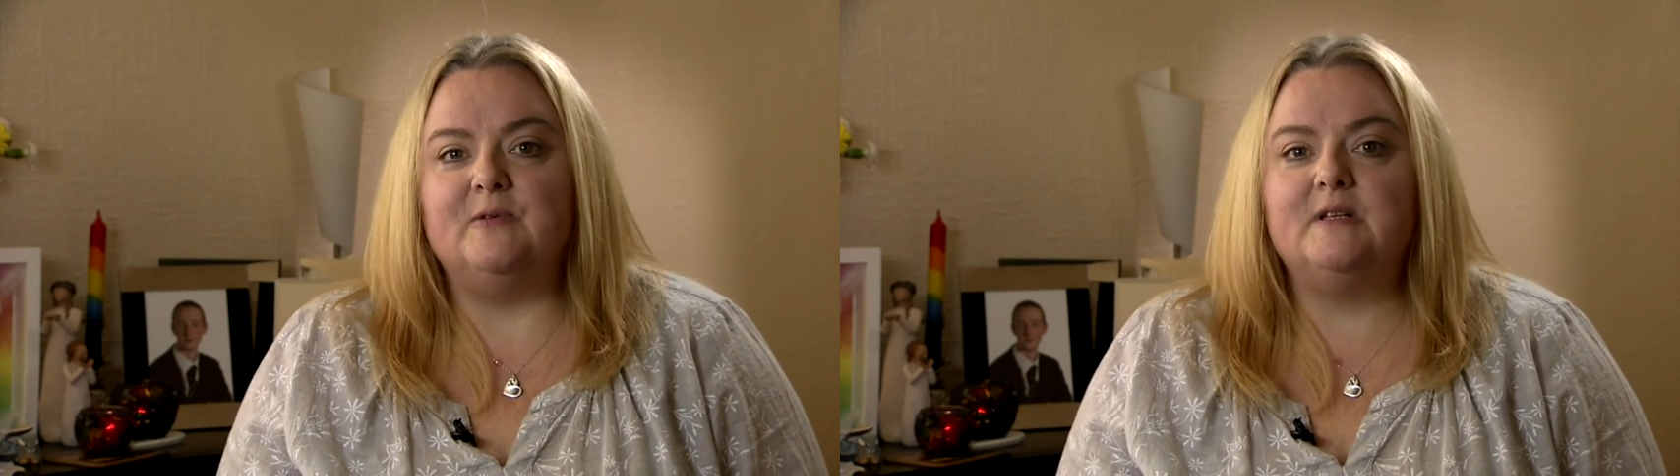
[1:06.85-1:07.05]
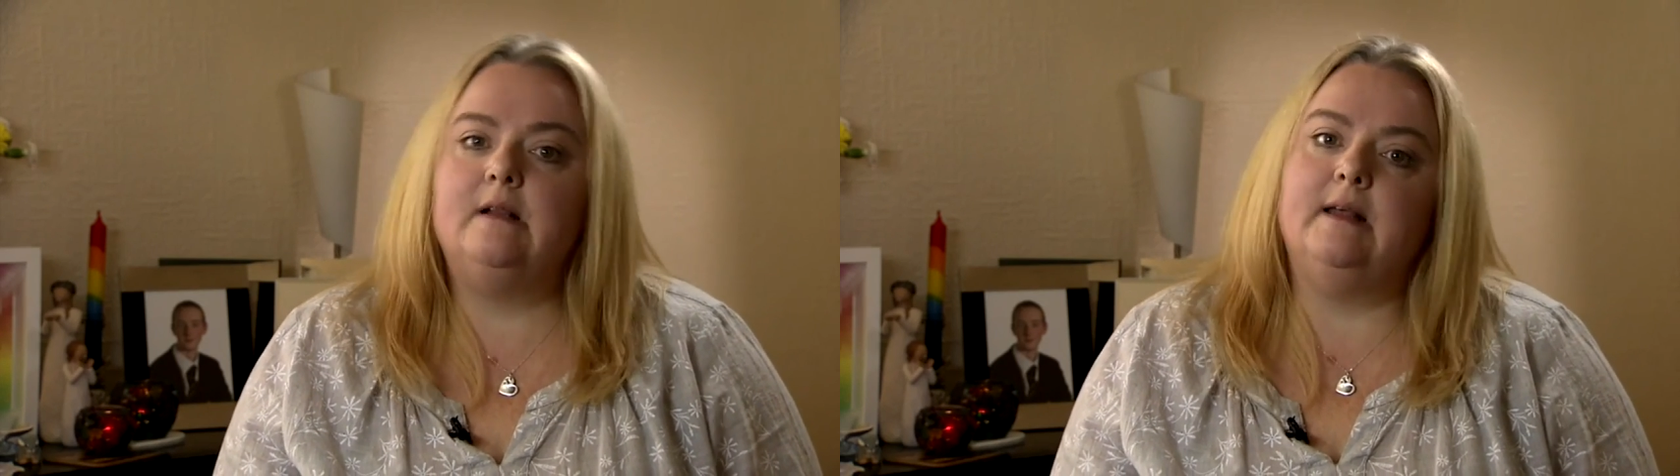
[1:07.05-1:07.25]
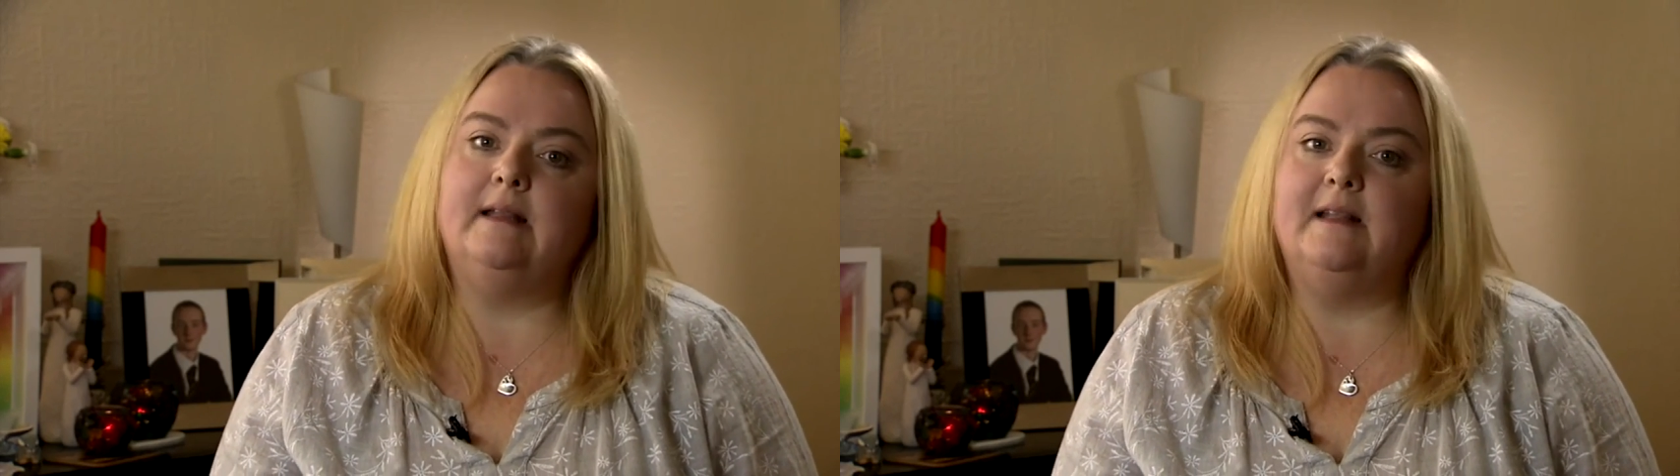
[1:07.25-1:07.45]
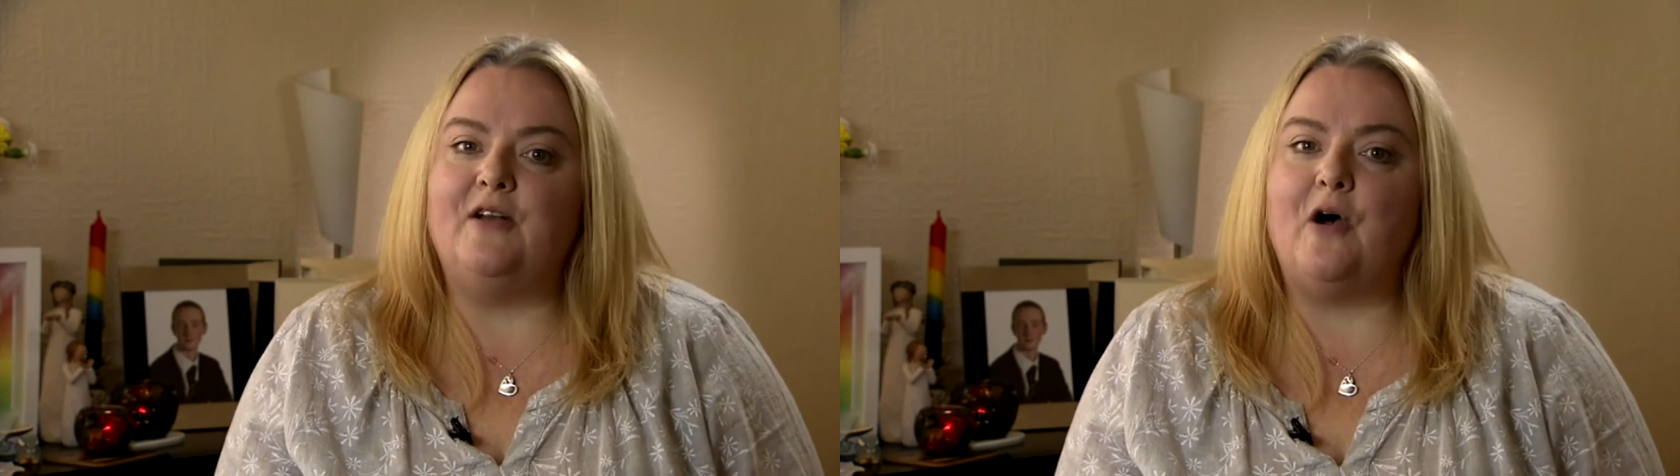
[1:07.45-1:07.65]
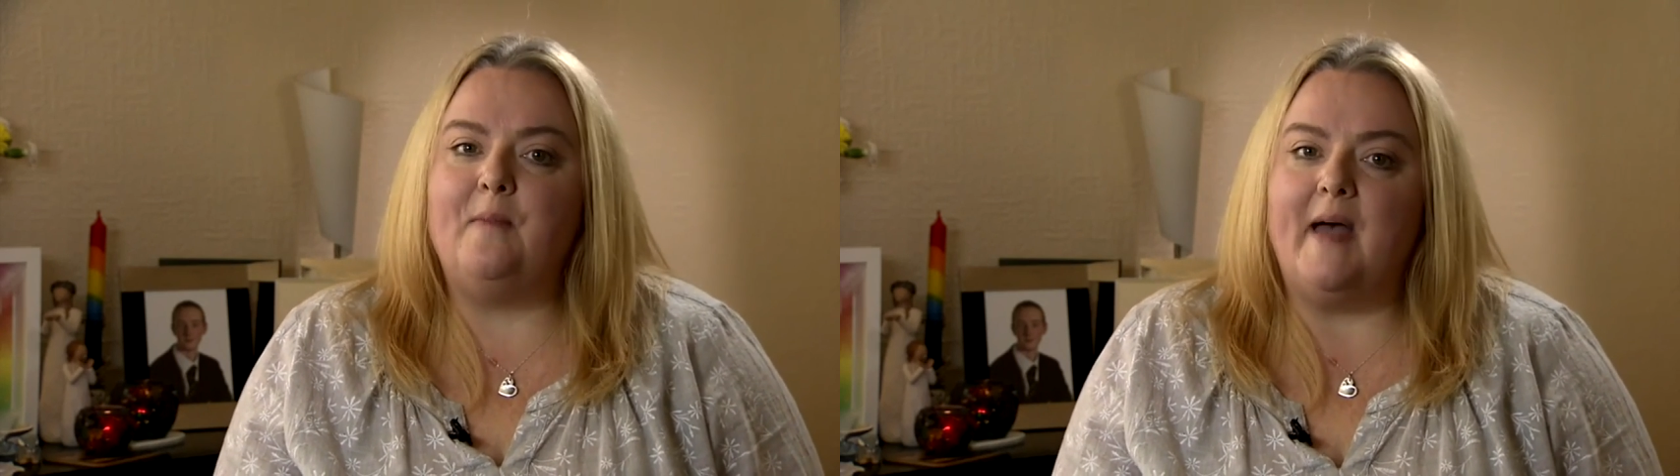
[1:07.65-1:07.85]
was clearly
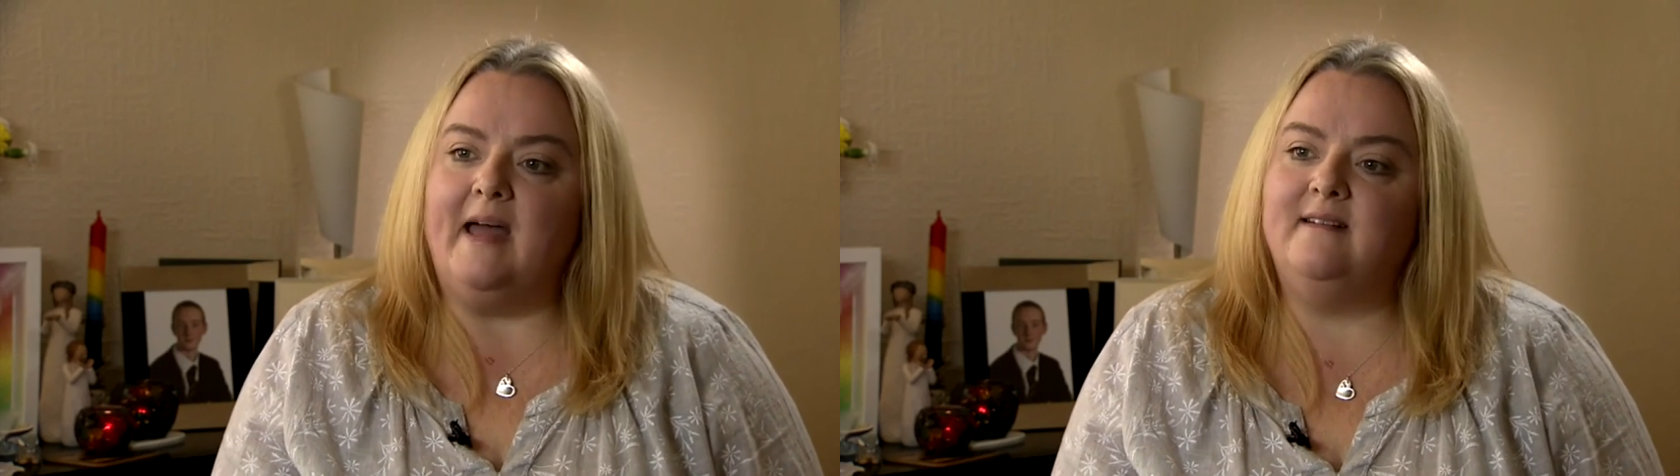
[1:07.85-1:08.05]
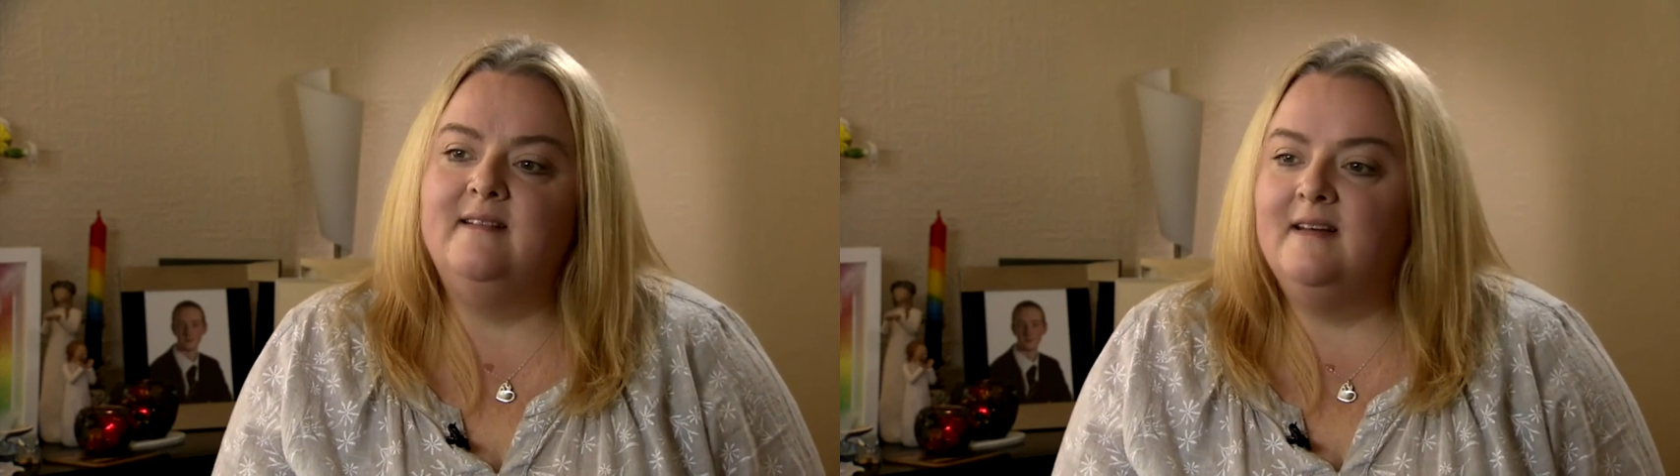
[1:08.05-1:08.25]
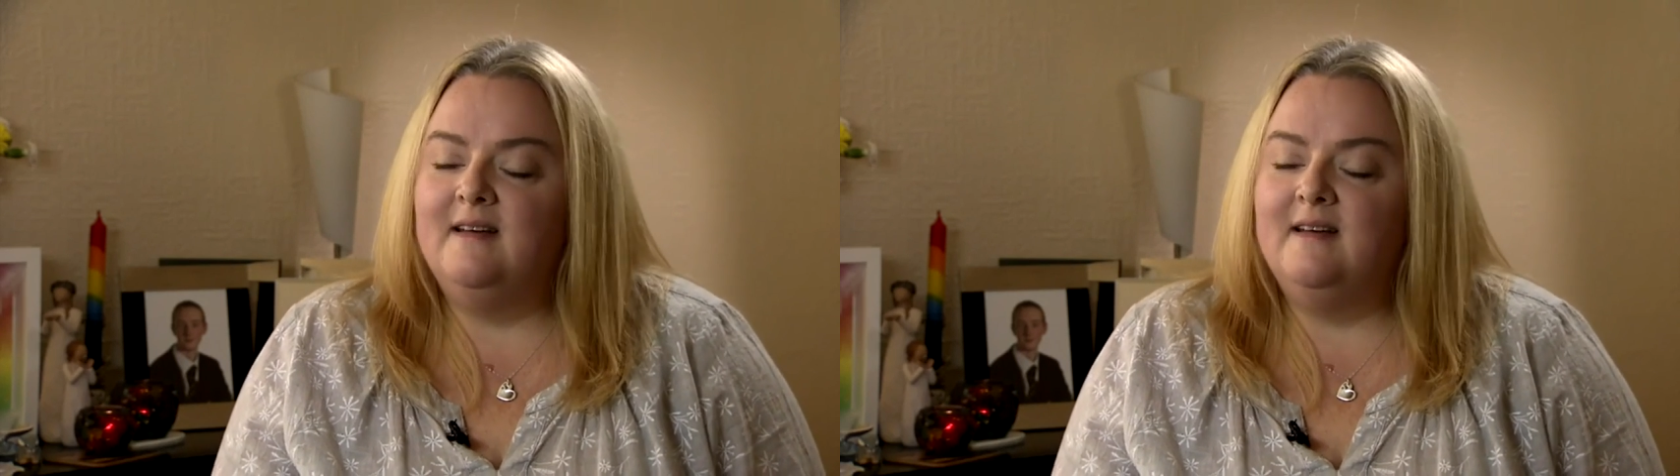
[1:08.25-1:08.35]
not Ben.